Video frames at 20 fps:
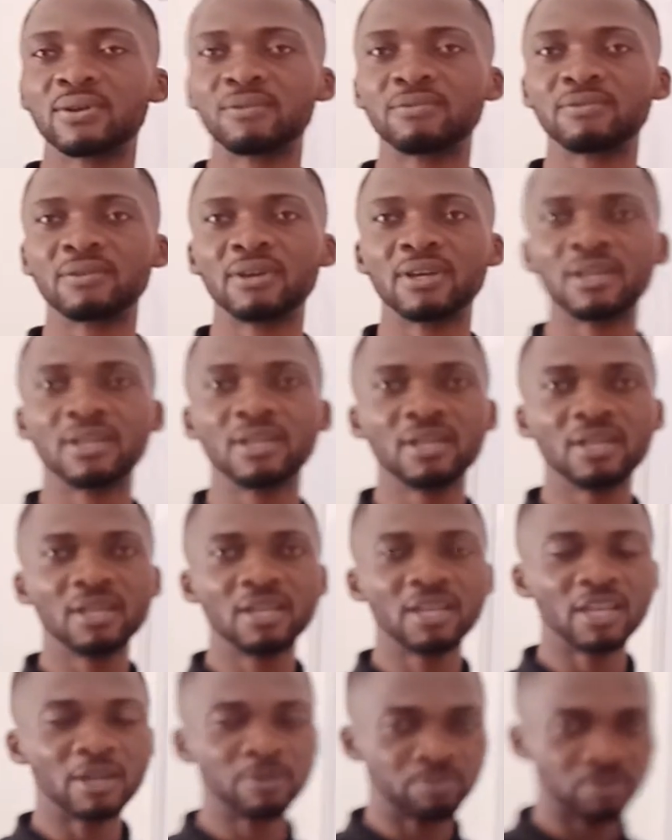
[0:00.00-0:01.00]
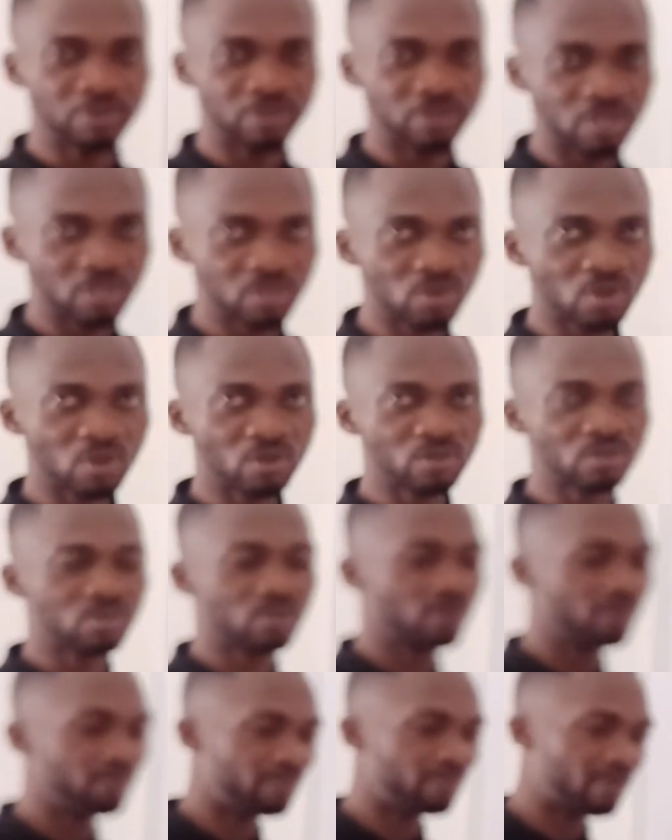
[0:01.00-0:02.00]
of
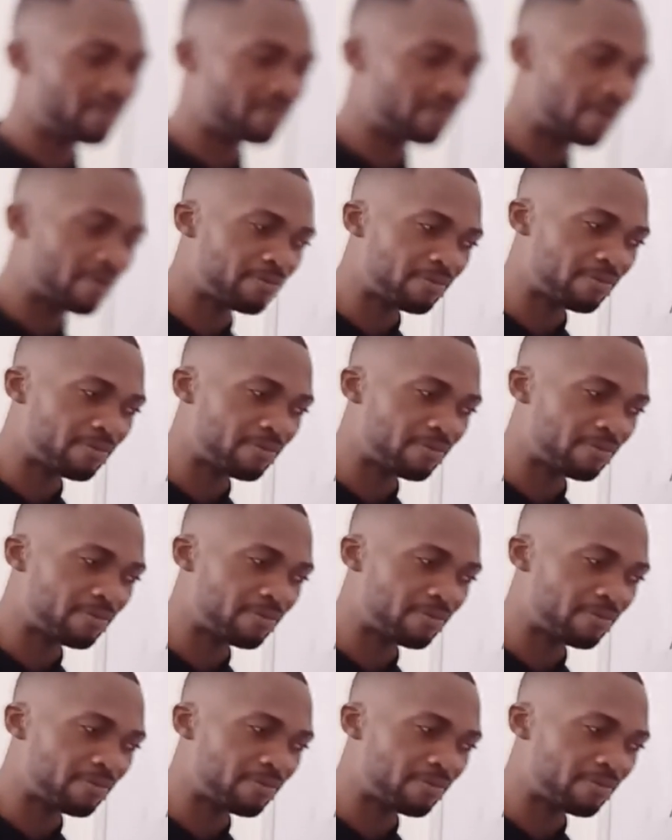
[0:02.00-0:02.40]
predators very, very